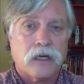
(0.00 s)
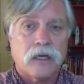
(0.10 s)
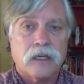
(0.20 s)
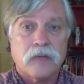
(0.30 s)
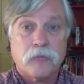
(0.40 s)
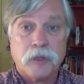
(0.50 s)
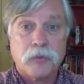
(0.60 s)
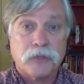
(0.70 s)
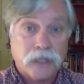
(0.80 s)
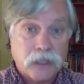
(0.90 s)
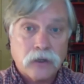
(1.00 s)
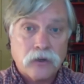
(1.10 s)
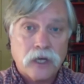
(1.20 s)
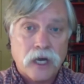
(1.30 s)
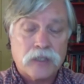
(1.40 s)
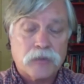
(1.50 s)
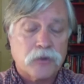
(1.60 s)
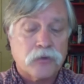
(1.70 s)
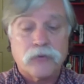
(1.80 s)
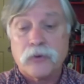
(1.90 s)
if people need to go to the
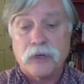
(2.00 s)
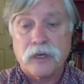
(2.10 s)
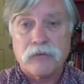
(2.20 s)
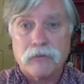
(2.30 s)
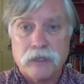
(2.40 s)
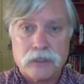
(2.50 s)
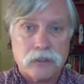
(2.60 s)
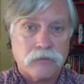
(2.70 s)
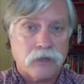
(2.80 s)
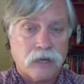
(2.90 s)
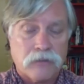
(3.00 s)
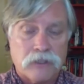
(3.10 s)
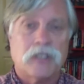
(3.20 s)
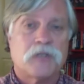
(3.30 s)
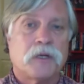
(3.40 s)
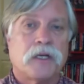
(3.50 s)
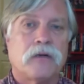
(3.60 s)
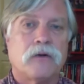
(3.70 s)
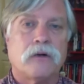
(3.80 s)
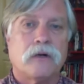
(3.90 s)
hospital for whatever reason, if you're having chest pain
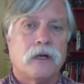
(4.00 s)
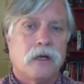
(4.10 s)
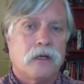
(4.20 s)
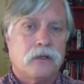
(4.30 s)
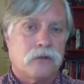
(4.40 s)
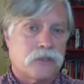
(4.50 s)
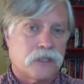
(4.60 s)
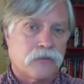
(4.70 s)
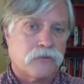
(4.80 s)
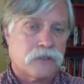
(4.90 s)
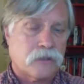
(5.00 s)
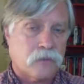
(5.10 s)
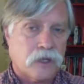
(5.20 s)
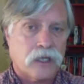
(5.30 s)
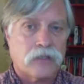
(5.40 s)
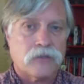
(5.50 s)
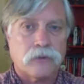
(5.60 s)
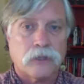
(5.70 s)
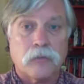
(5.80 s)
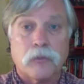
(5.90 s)
or you're sick for some way, it's
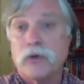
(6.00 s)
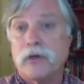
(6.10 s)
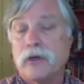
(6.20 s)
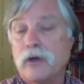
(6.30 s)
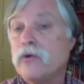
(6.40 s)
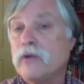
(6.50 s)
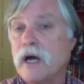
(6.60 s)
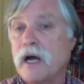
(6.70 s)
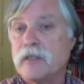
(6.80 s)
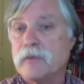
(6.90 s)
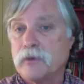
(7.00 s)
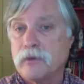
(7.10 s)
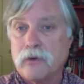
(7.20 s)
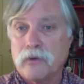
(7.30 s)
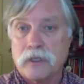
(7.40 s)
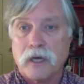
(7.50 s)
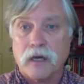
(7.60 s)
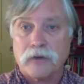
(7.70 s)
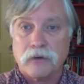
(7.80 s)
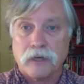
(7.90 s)
really important to go to the hospital, go to the
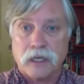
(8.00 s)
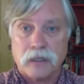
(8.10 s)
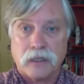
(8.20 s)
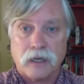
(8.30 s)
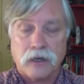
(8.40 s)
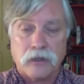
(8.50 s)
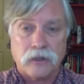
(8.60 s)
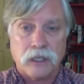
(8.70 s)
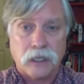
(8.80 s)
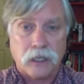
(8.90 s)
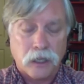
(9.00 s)
doctor and get the care you need.